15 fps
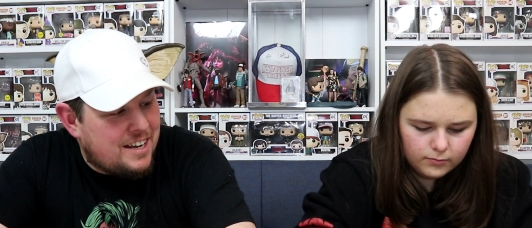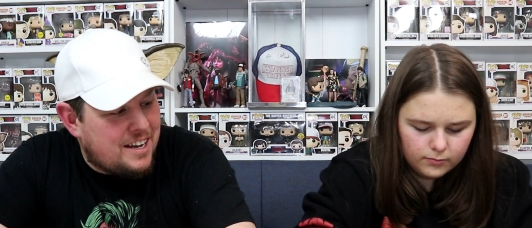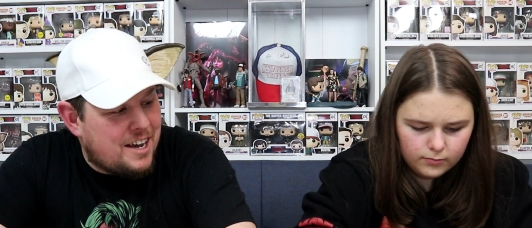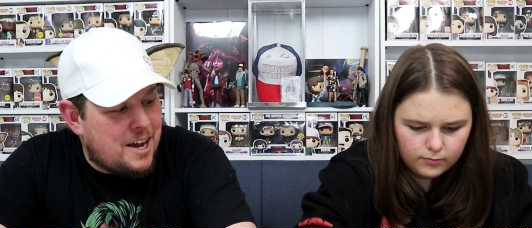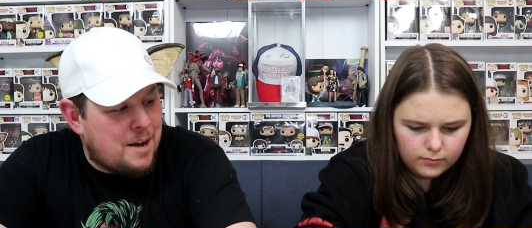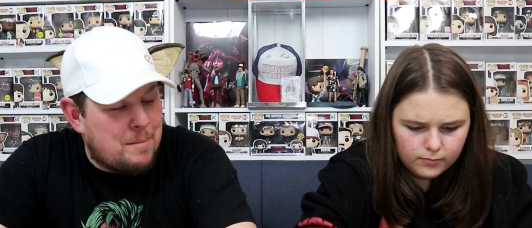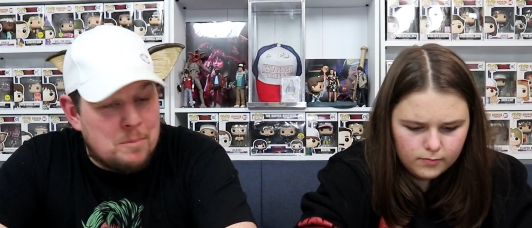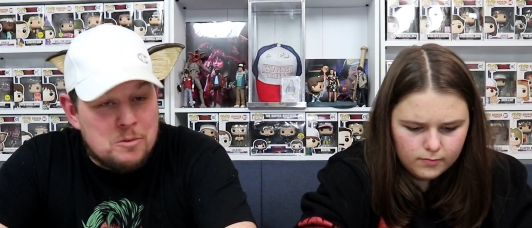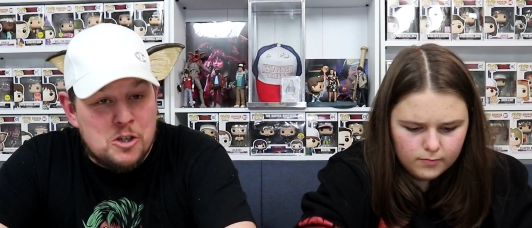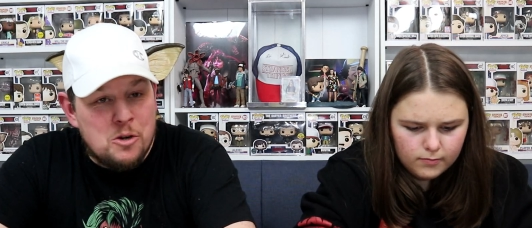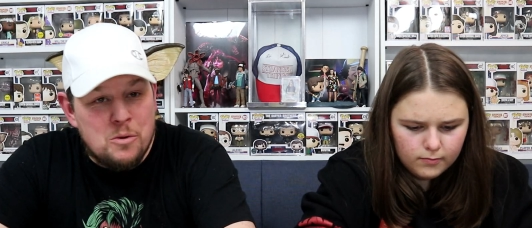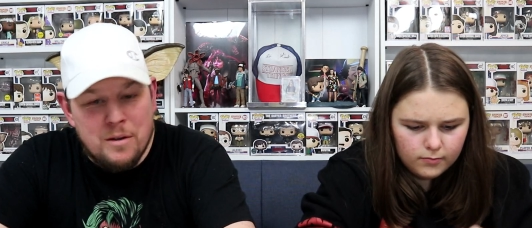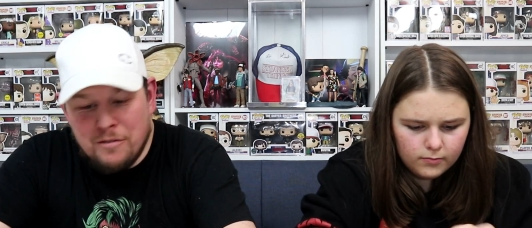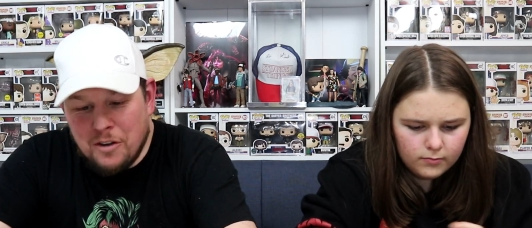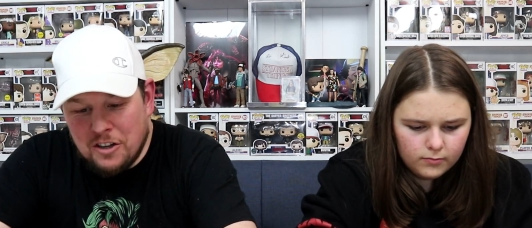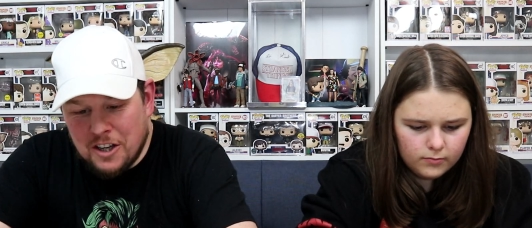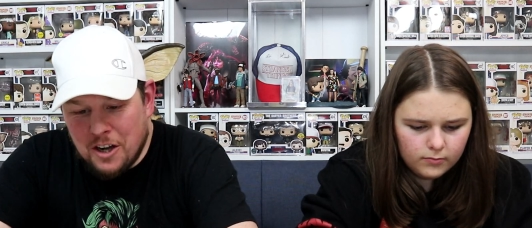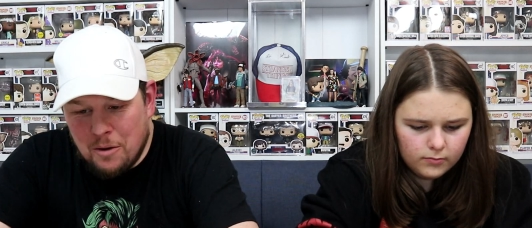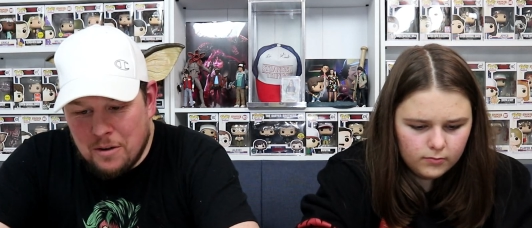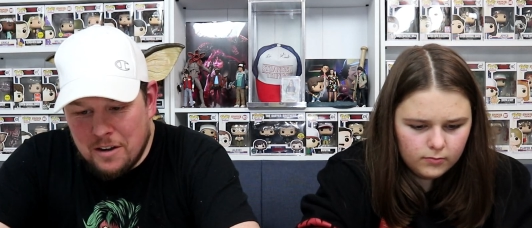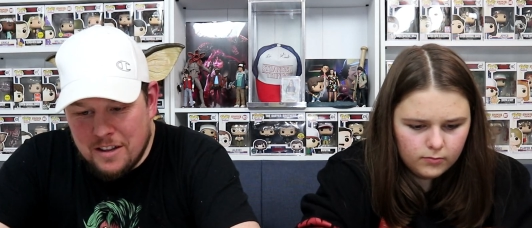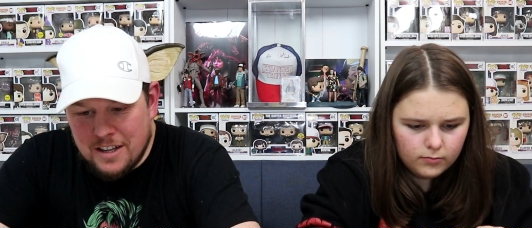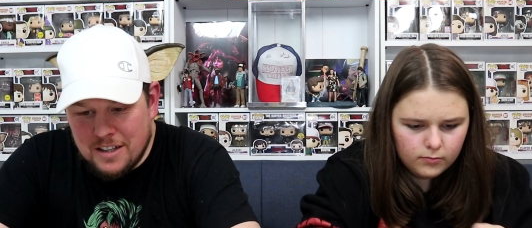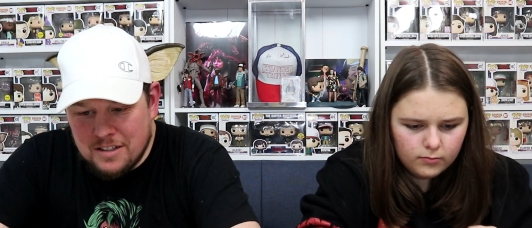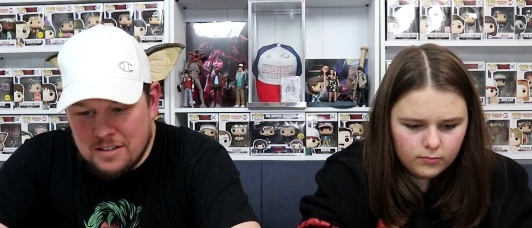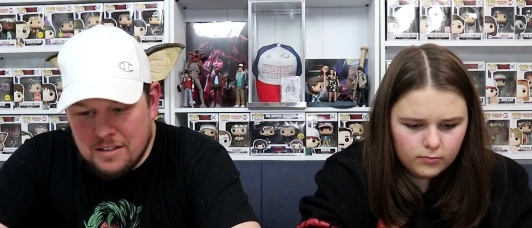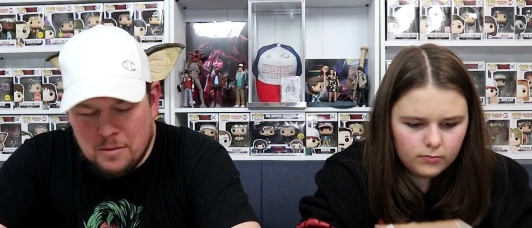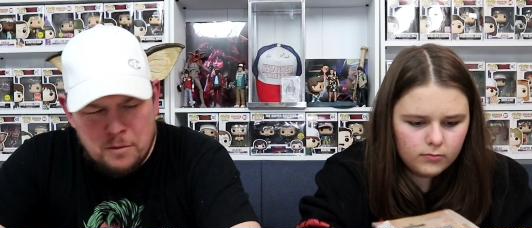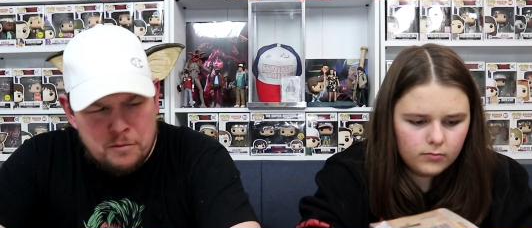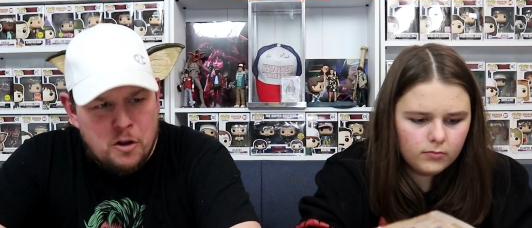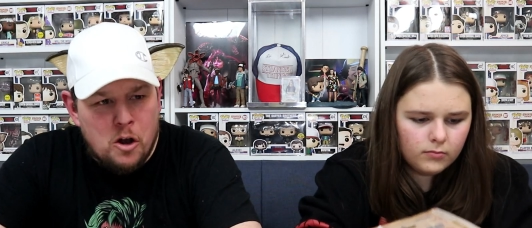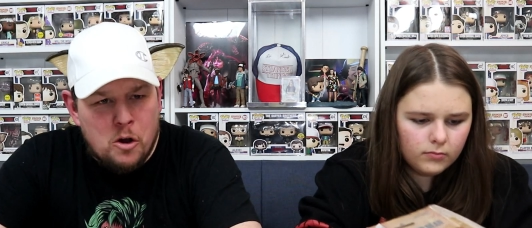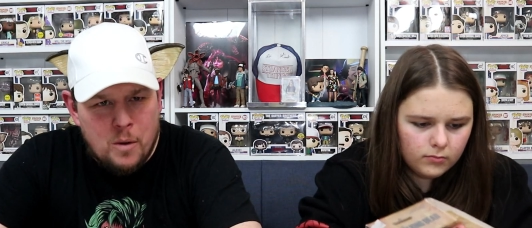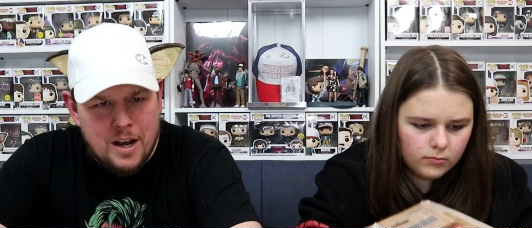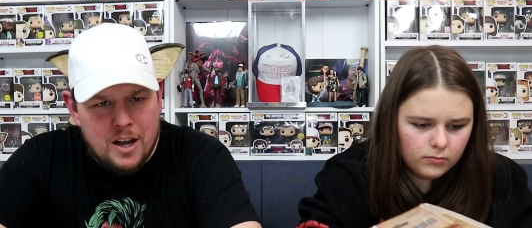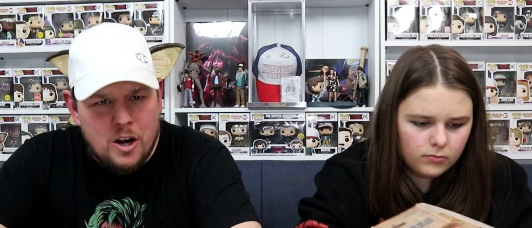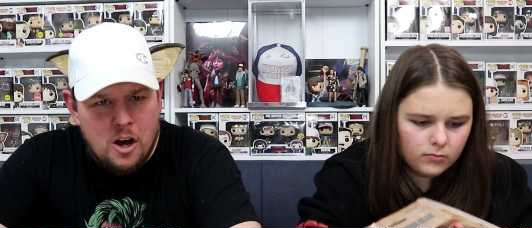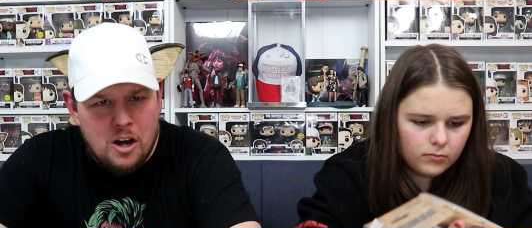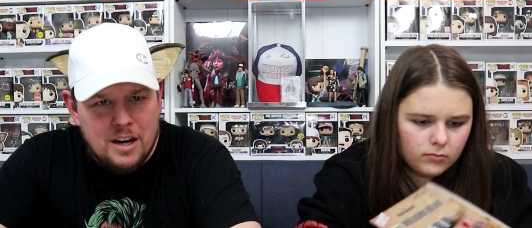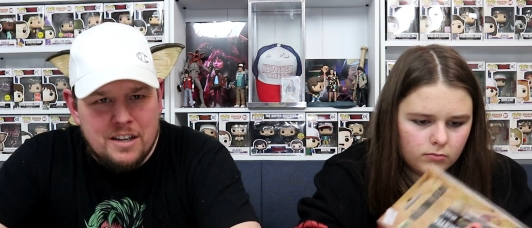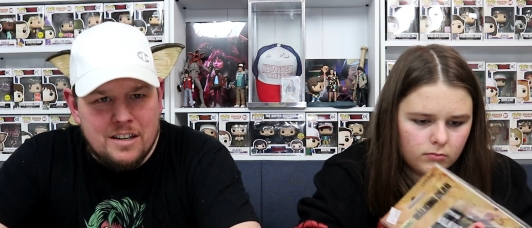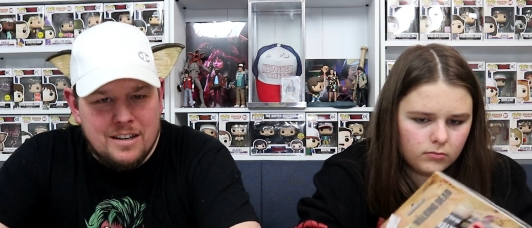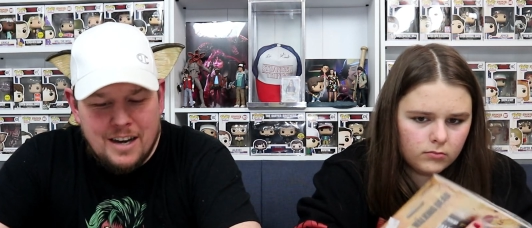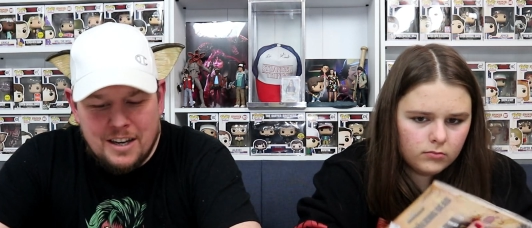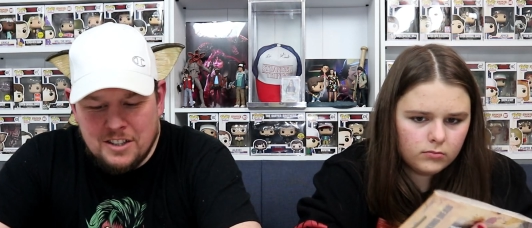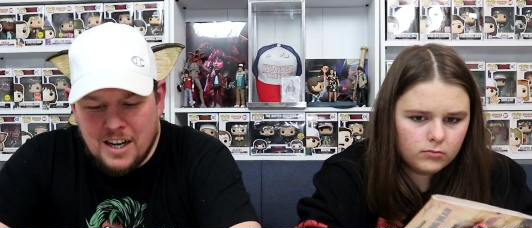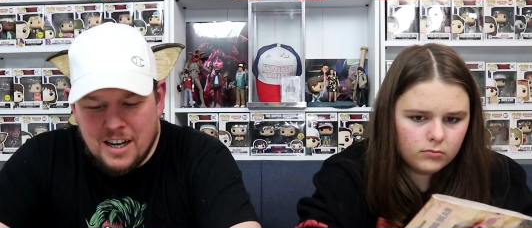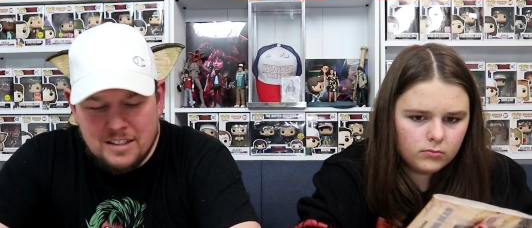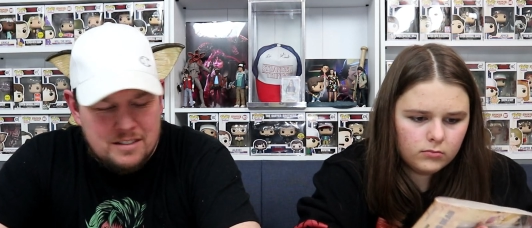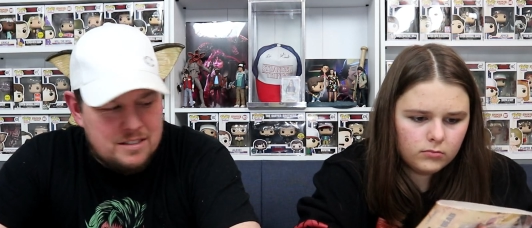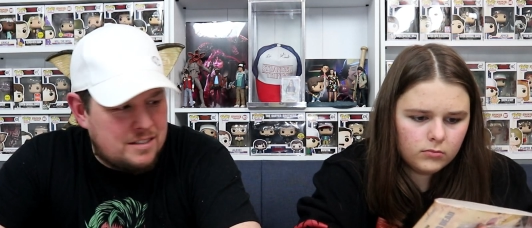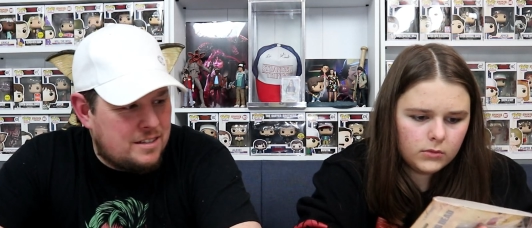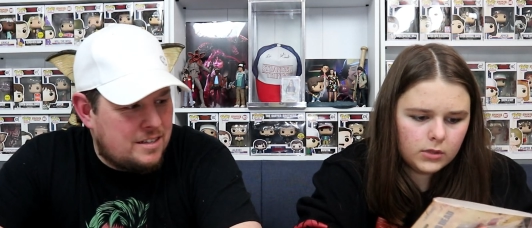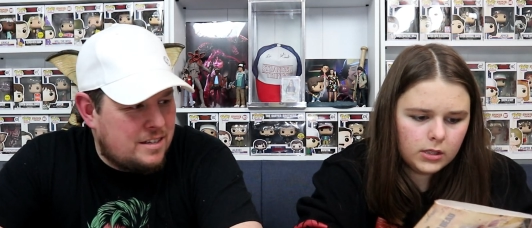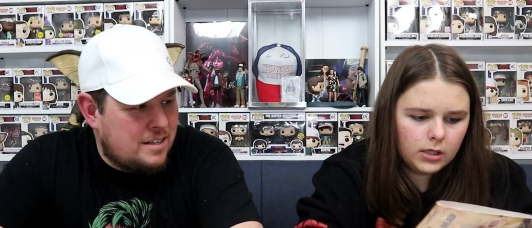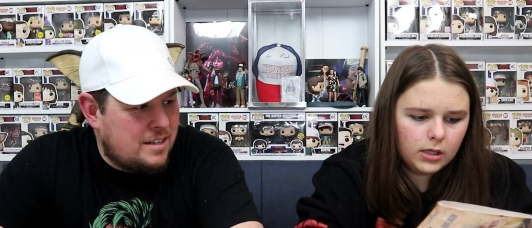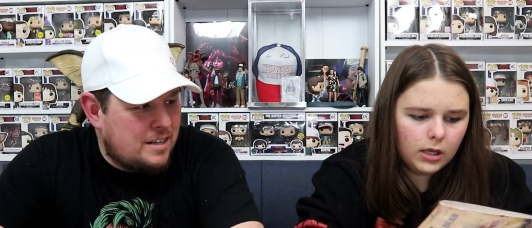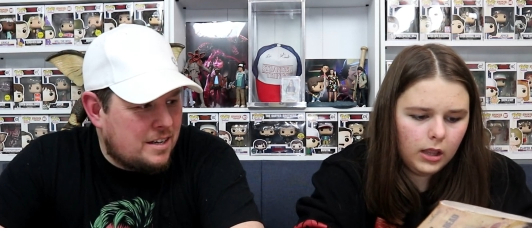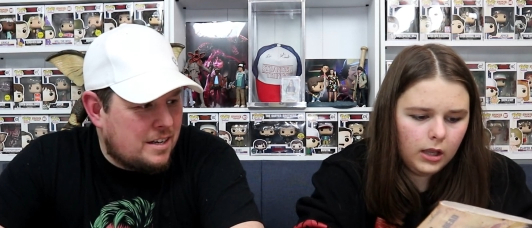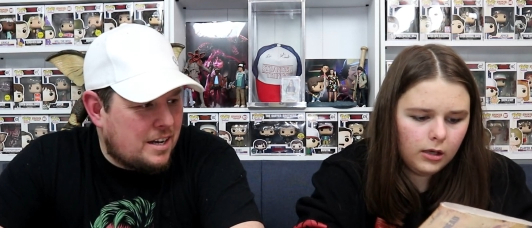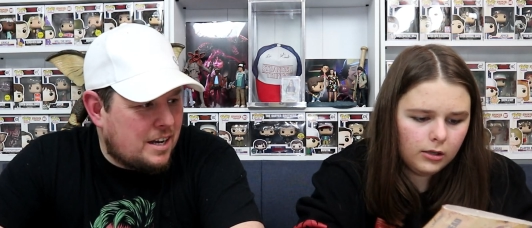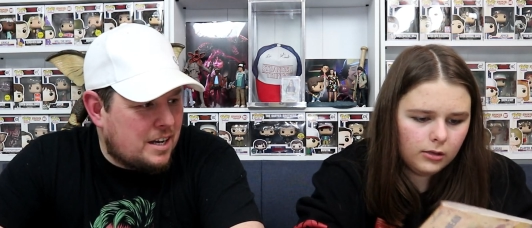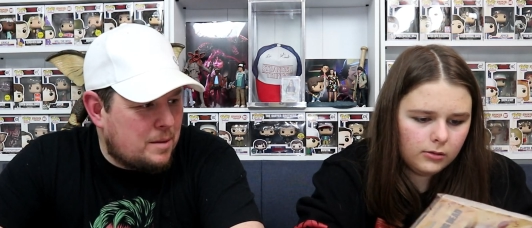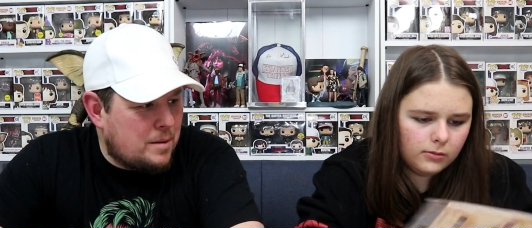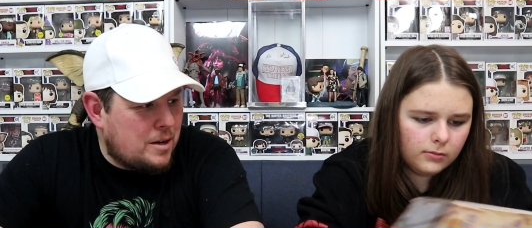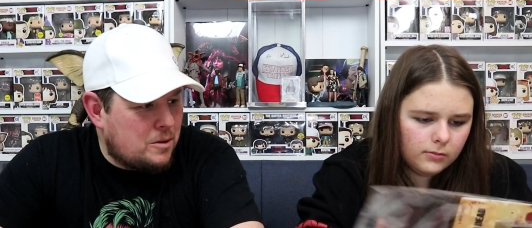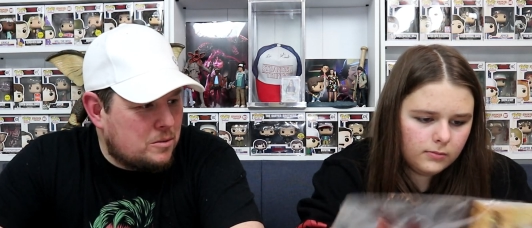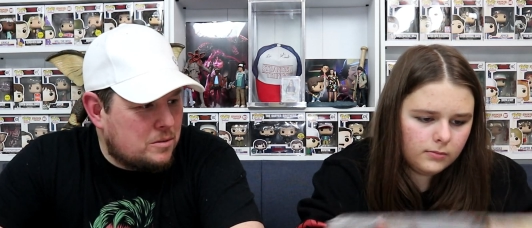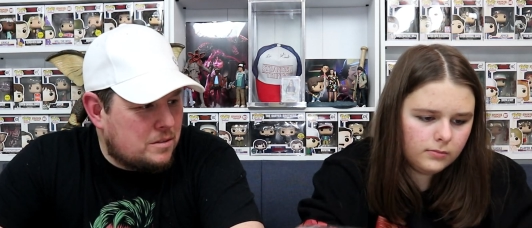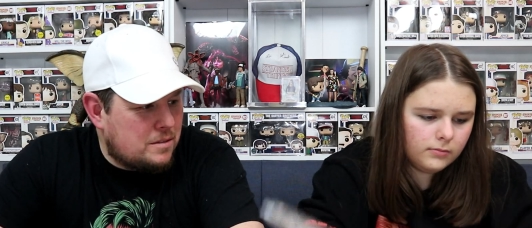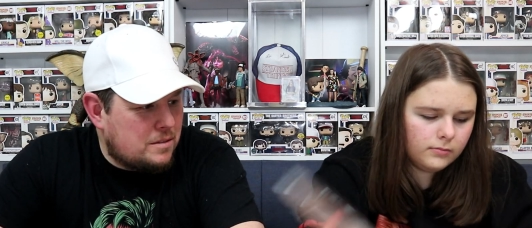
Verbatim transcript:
Speaker 1: Um, I'm sure we've already got one of these. We've got quite a lot of lanyards kicking about.